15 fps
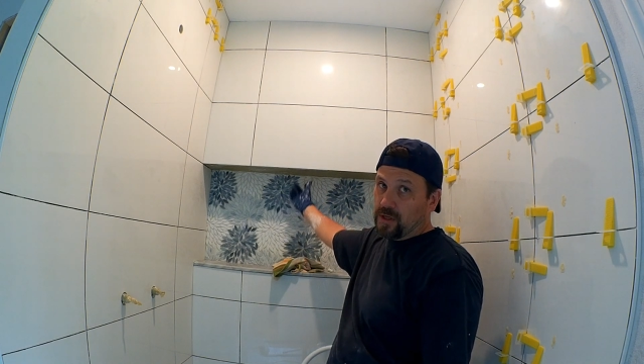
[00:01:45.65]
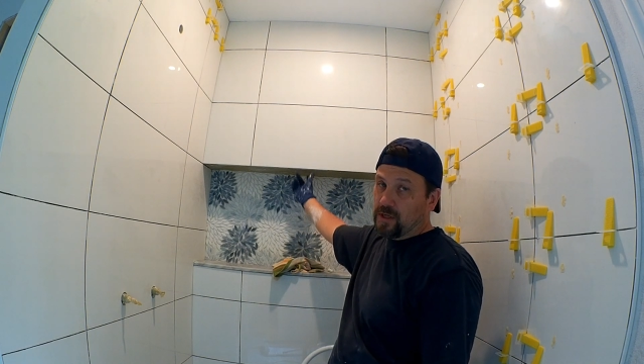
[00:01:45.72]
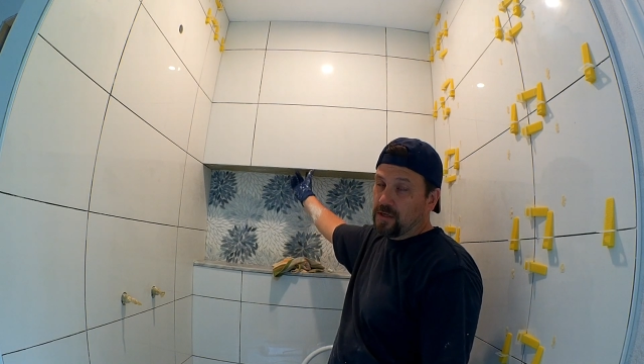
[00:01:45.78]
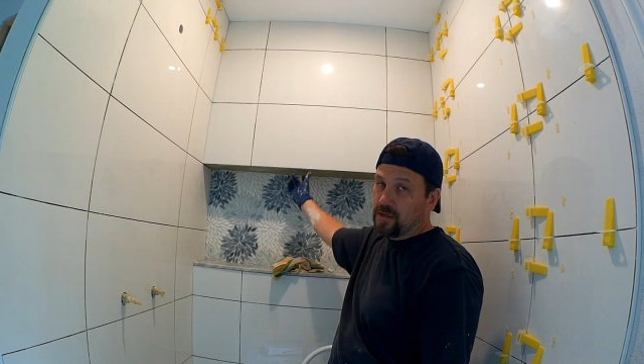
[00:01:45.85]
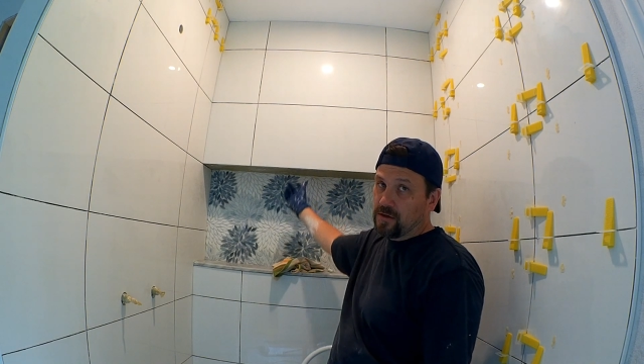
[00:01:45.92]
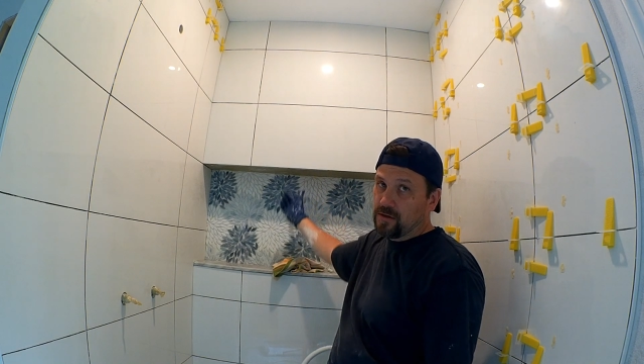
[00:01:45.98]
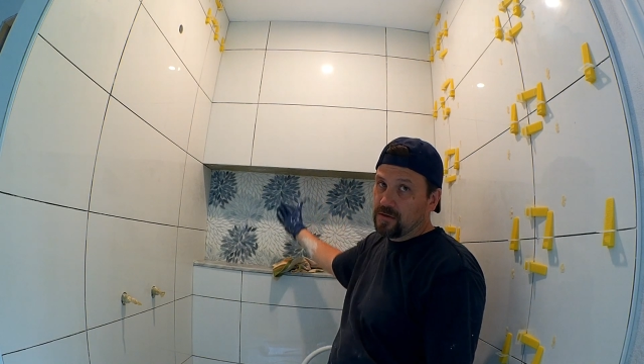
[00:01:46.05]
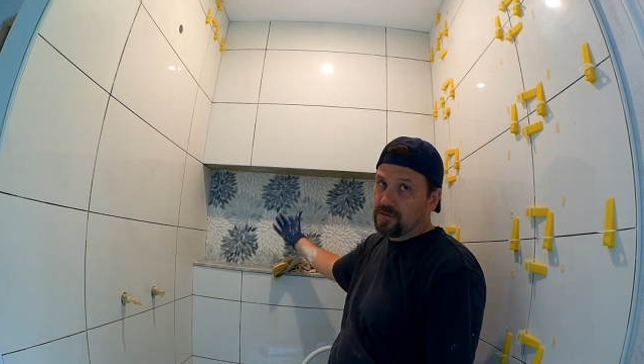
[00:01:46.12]
in
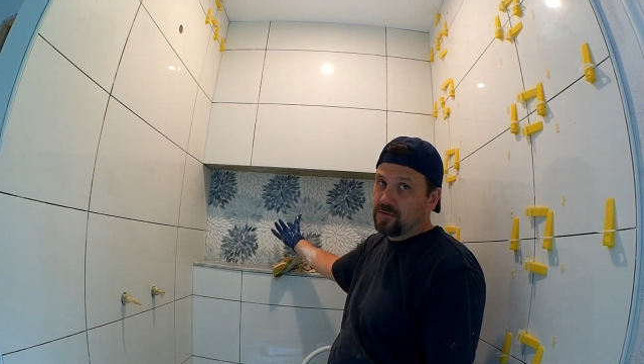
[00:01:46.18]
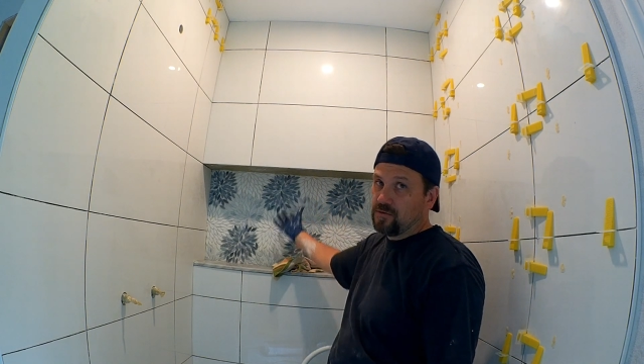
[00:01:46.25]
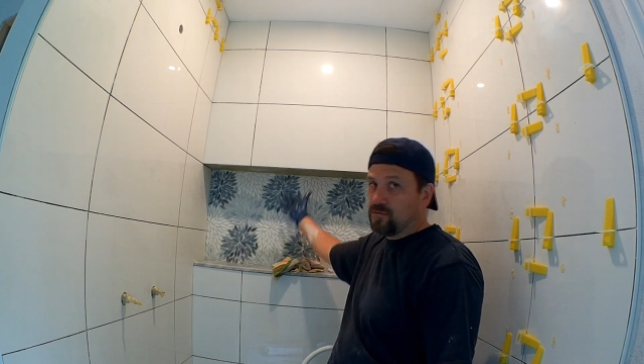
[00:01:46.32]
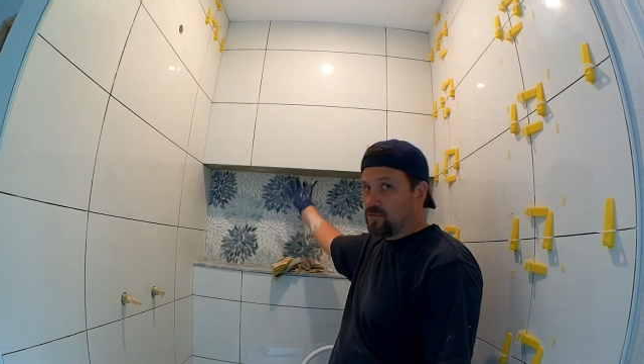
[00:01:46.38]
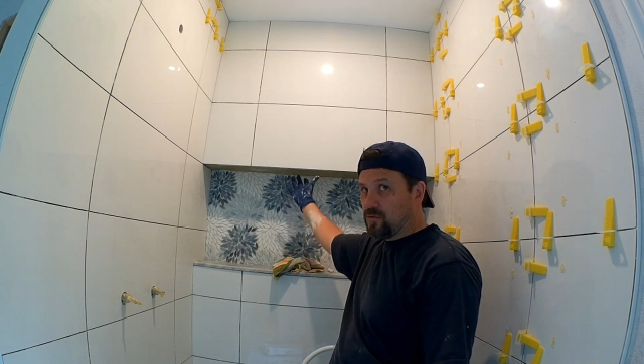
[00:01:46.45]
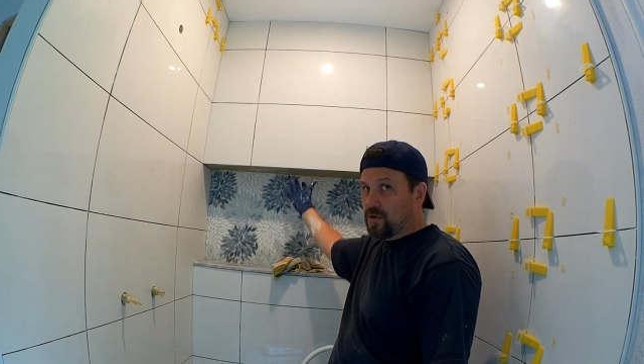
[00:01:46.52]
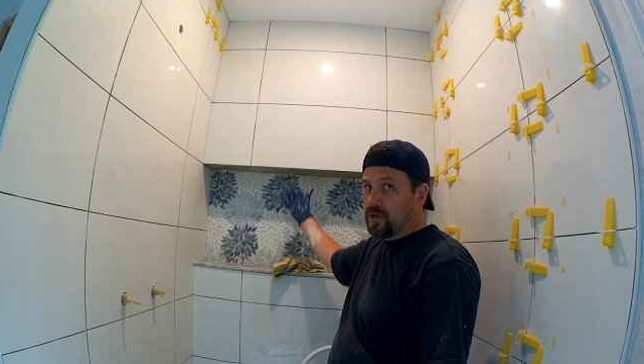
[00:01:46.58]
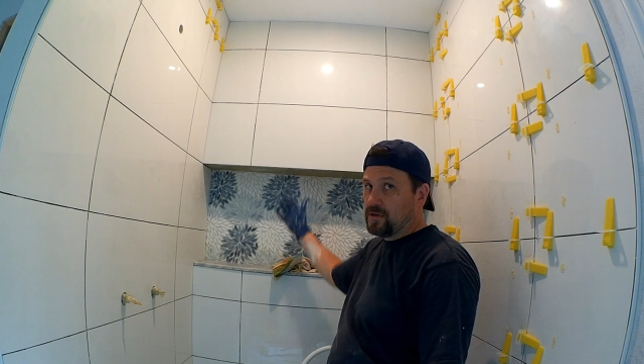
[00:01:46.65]
here
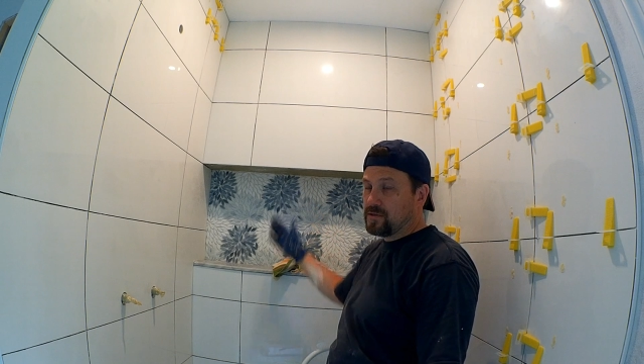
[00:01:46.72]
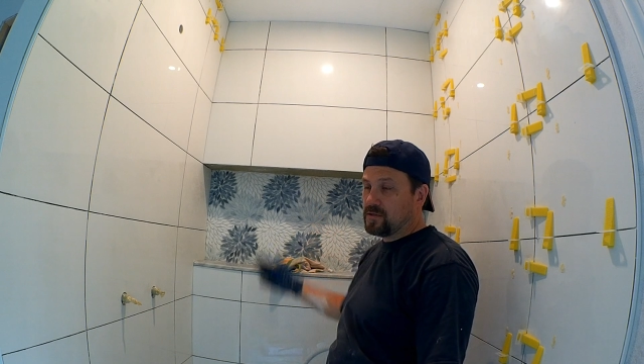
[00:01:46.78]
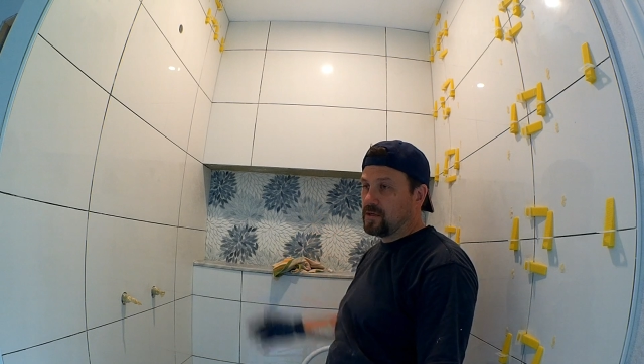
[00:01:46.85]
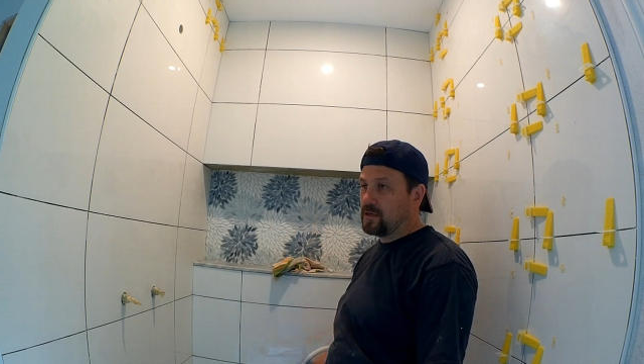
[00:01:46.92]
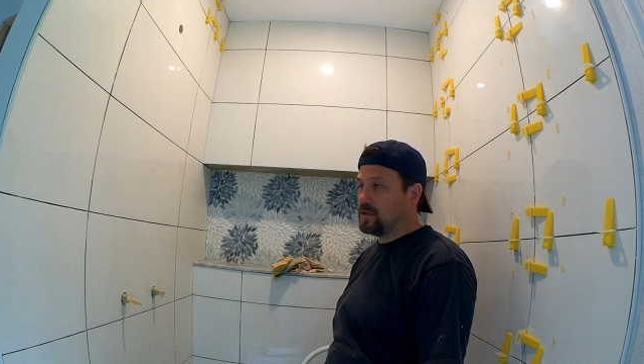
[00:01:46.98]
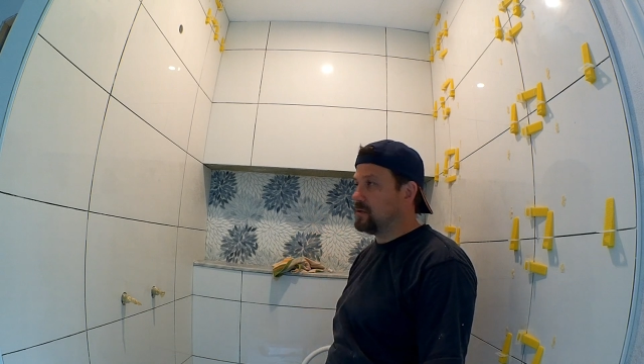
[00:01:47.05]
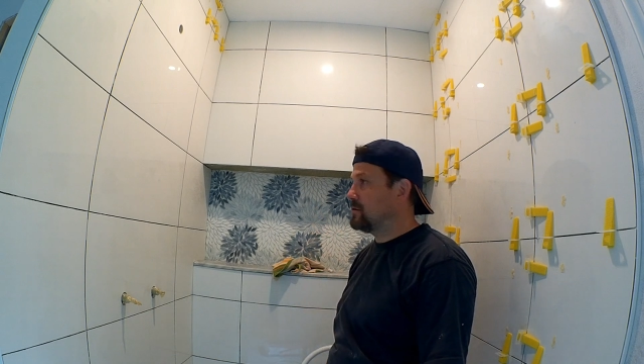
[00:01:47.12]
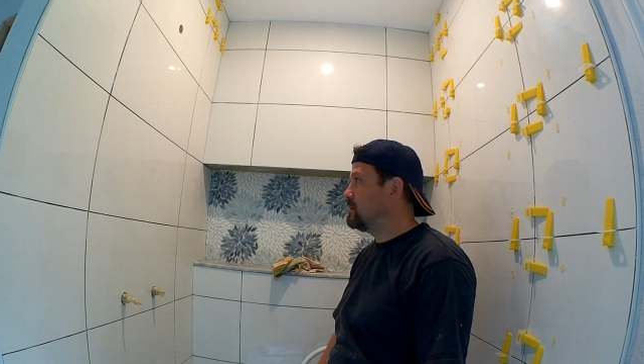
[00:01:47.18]
to
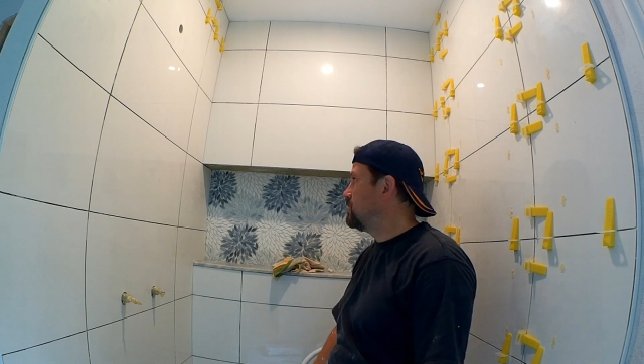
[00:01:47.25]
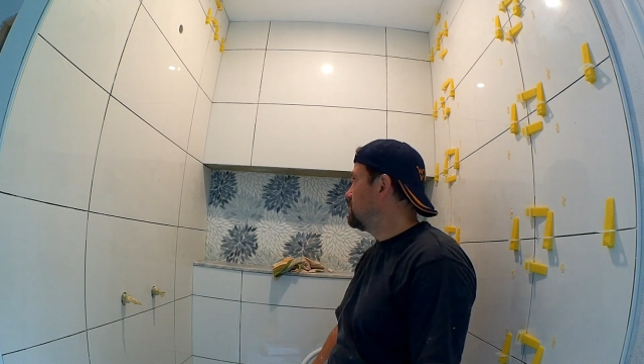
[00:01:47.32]
stick it.